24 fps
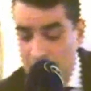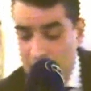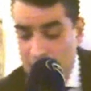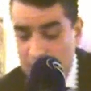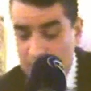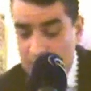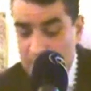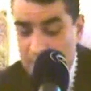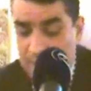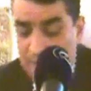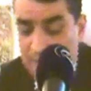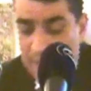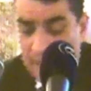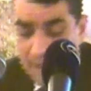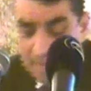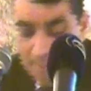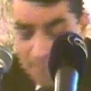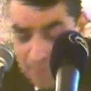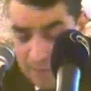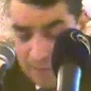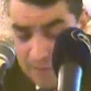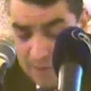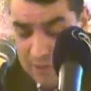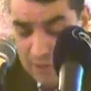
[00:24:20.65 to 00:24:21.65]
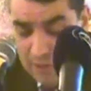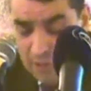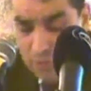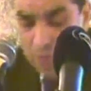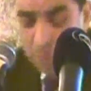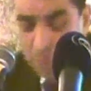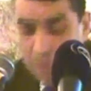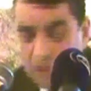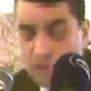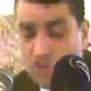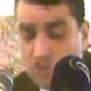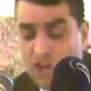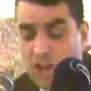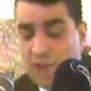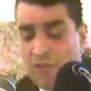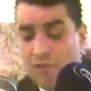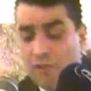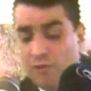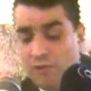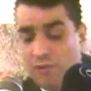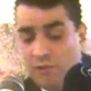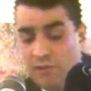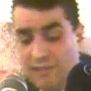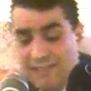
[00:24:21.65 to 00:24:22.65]
But this is what the
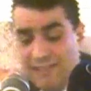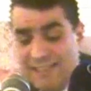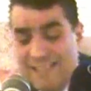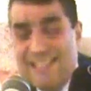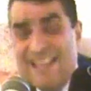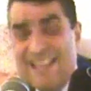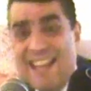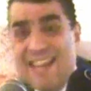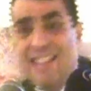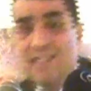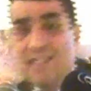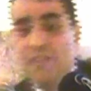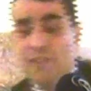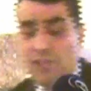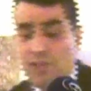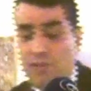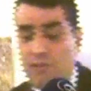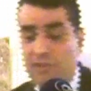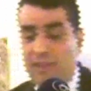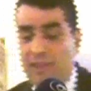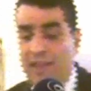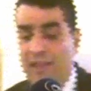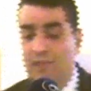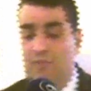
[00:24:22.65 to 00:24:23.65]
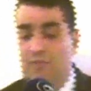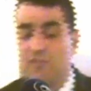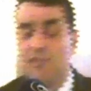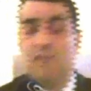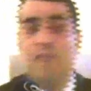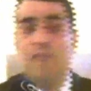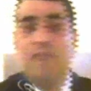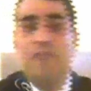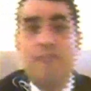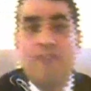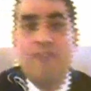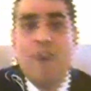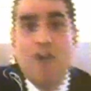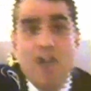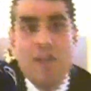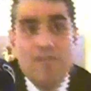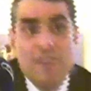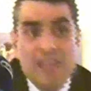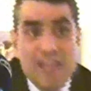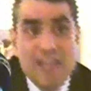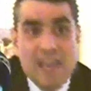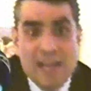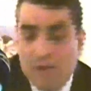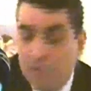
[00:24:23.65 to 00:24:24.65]
general said in
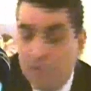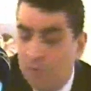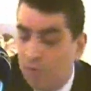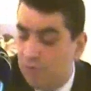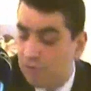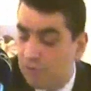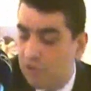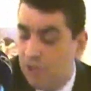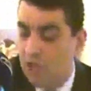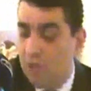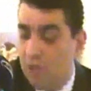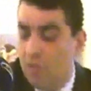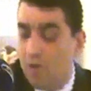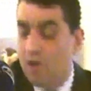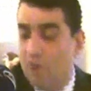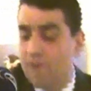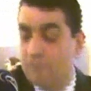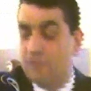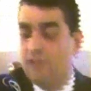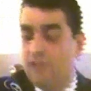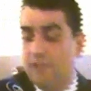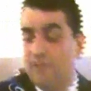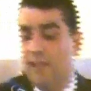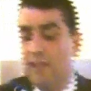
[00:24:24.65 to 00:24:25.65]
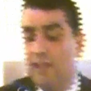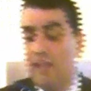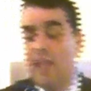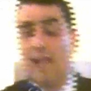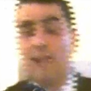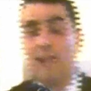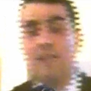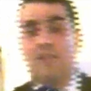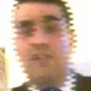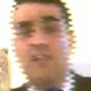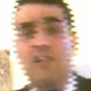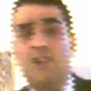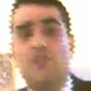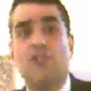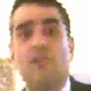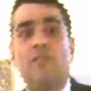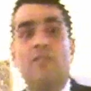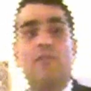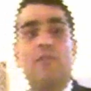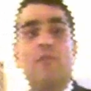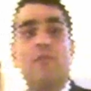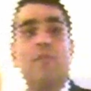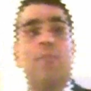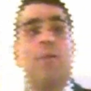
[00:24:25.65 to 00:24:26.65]
2005, a year or so after the
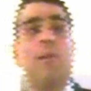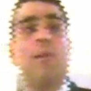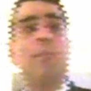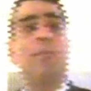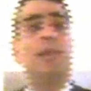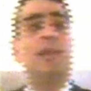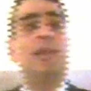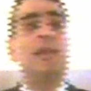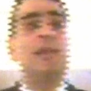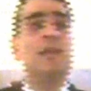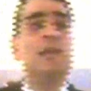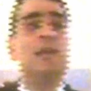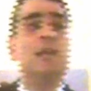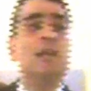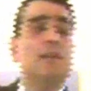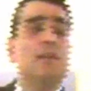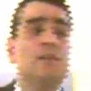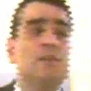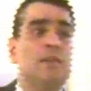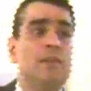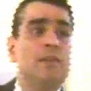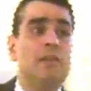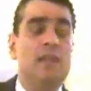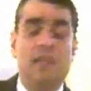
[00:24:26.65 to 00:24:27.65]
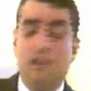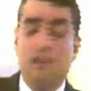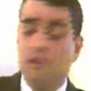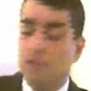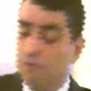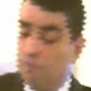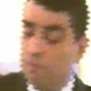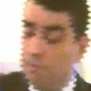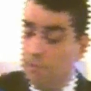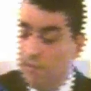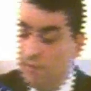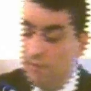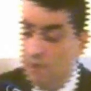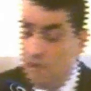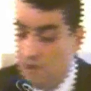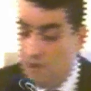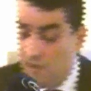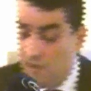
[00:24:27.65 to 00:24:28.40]
accession of the Republic to the European